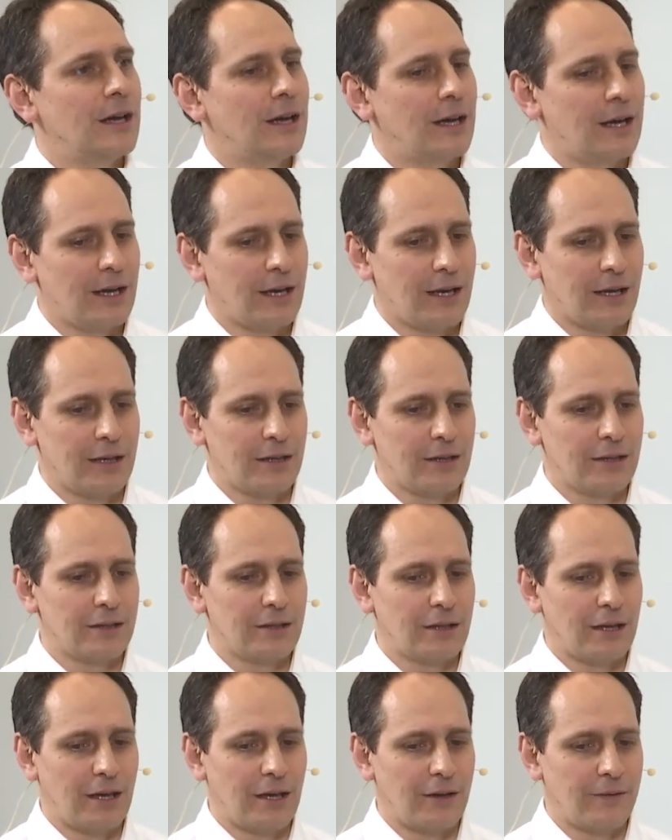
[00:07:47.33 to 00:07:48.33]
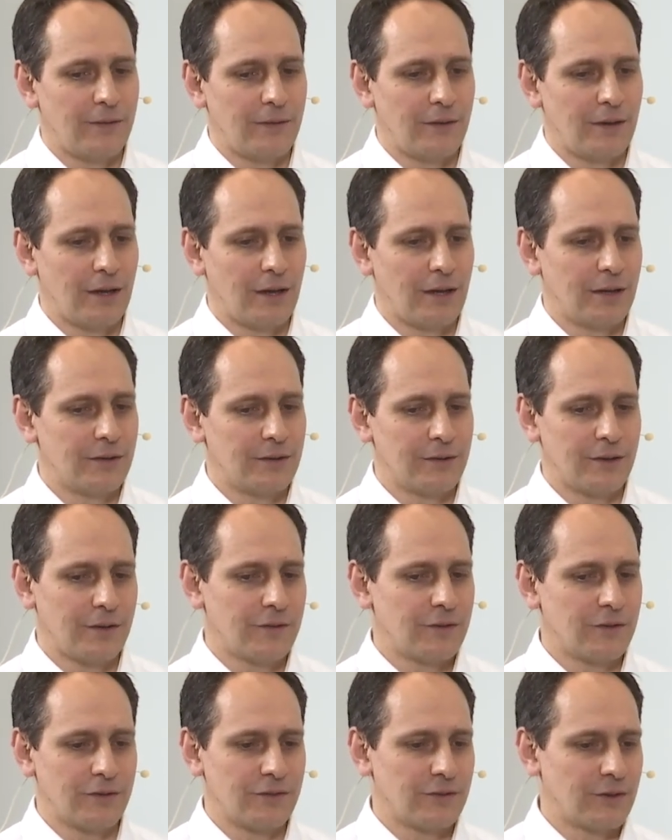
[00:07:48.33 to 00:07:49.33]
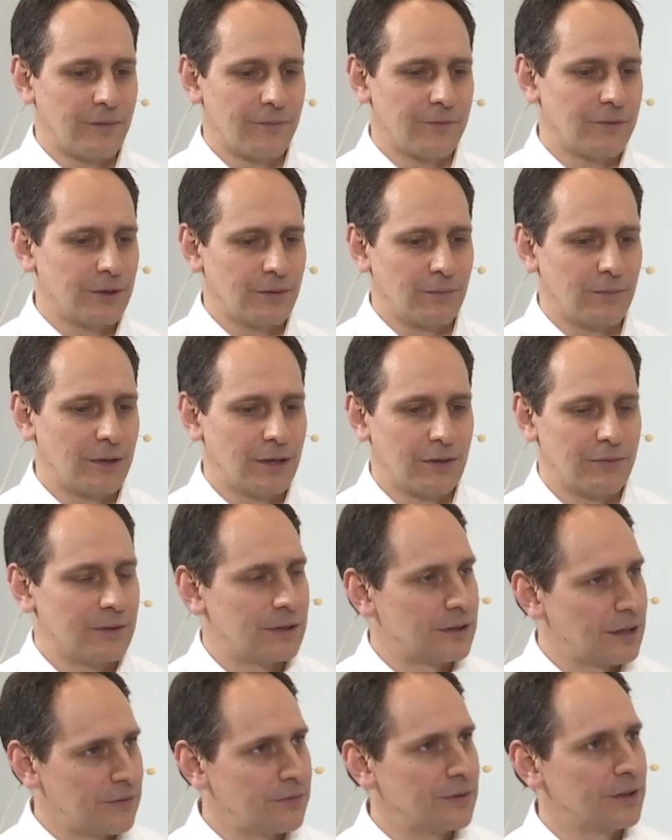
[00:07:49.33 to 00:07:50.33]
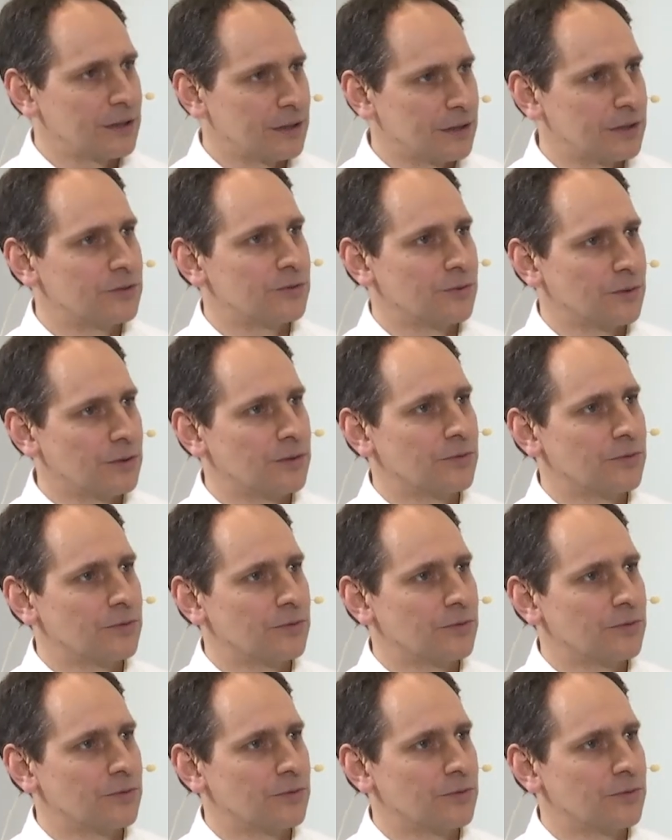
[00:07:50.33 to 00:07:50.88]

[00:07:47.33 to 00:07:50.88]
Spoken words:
And this is something we're definitely doing